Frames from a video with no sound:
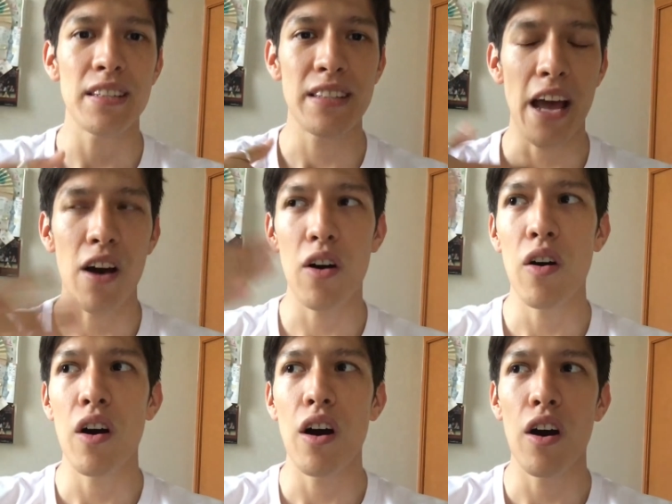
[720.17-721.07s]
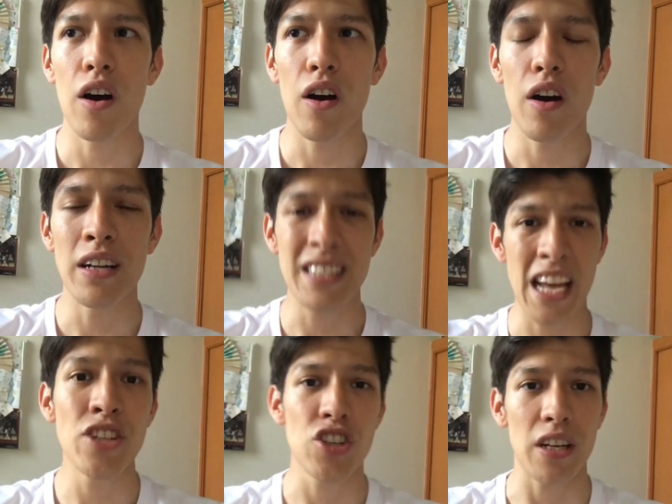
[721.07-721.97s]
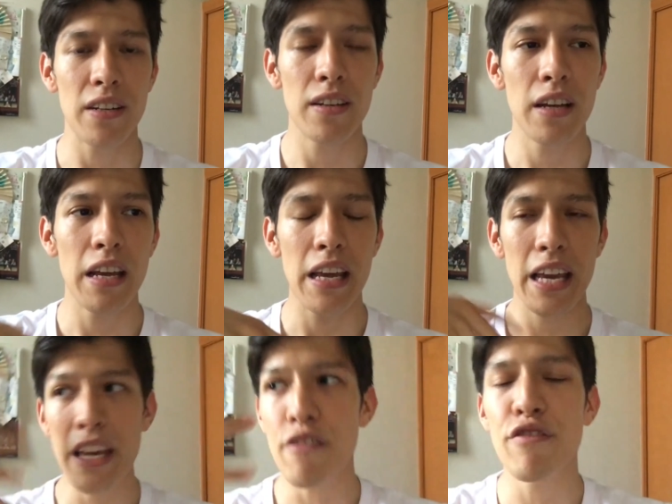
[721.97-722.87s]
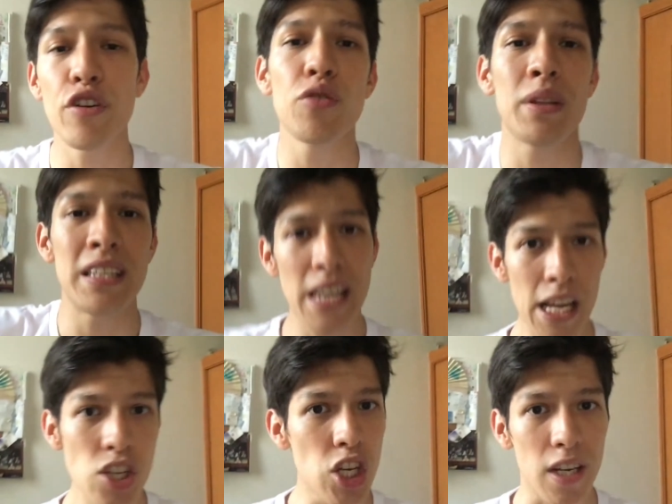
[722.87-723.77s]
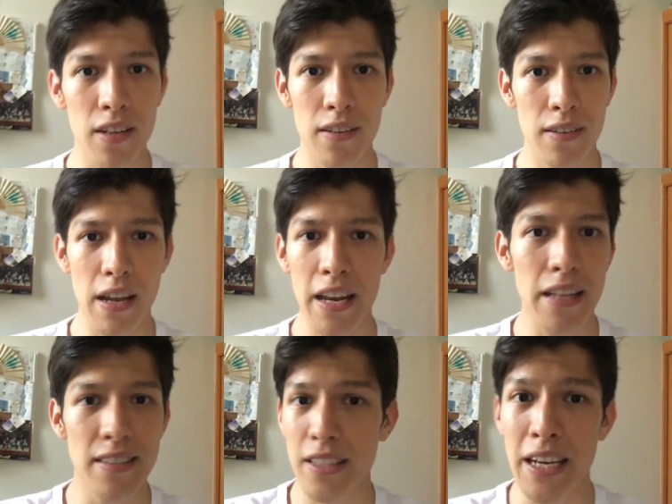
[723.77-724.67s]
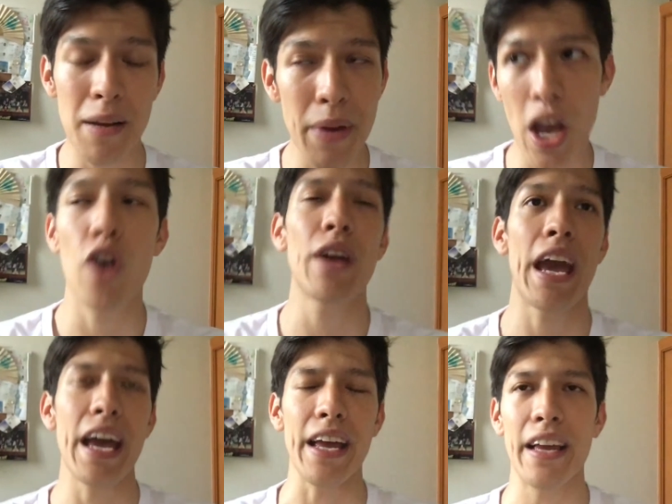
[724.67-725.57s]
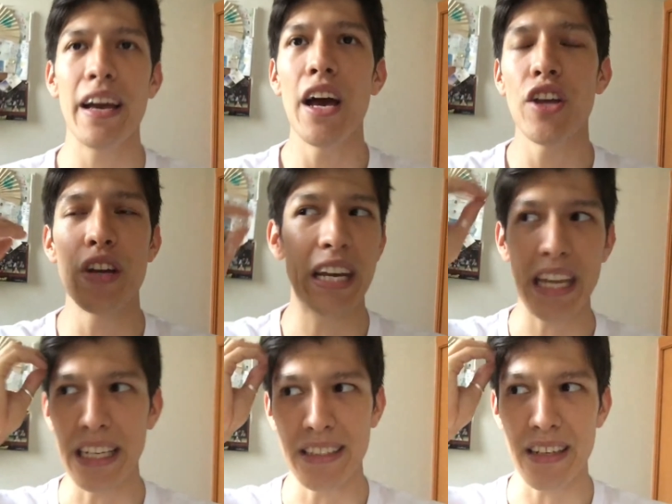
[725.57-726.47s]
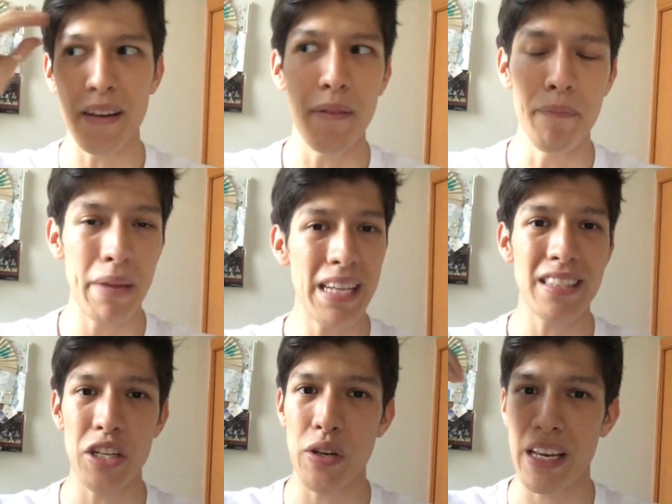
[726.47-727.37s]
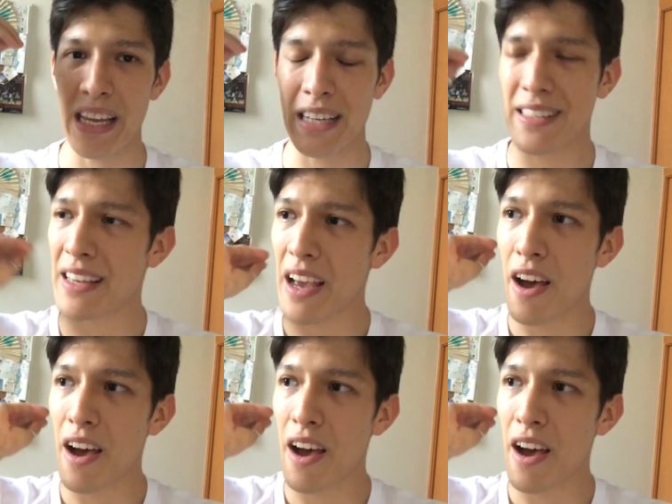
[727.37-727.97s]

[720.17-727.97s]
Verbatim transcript: is now intention. Eat food with intention, and it's going to be okay. You could eat meat. You could eat